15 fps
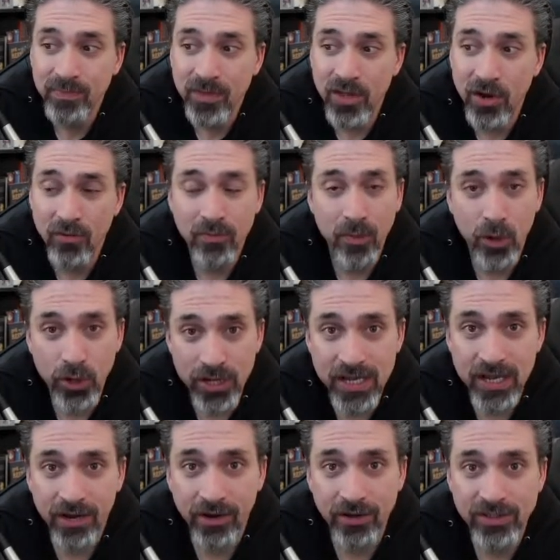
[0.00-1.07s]
you know, per
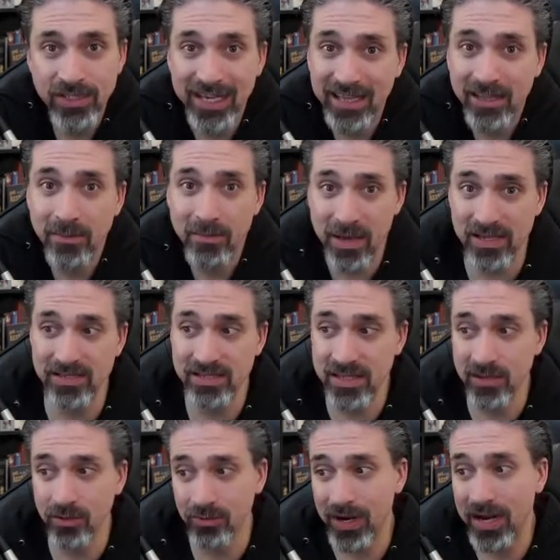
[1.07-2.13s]
year to get the best
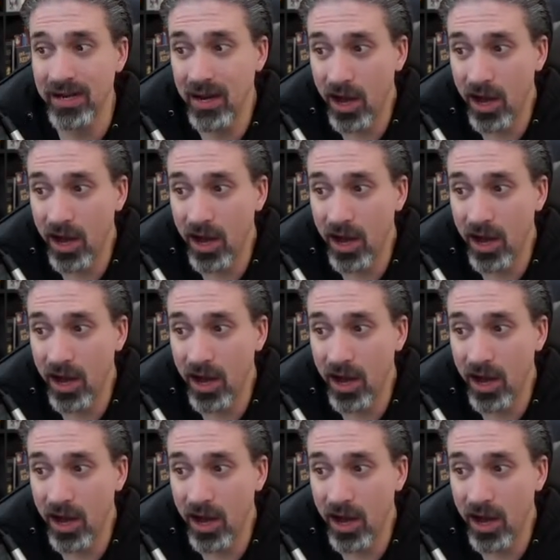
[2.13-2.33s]
deal, right?